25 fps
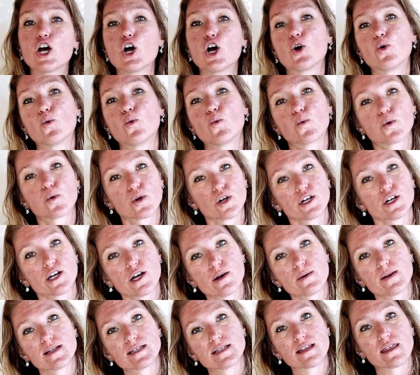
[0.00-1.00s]
we're going
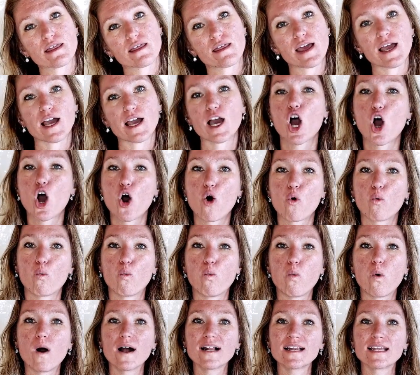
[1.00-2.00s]
to think
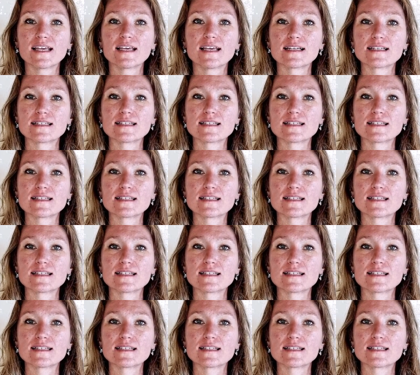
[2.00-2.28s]
what is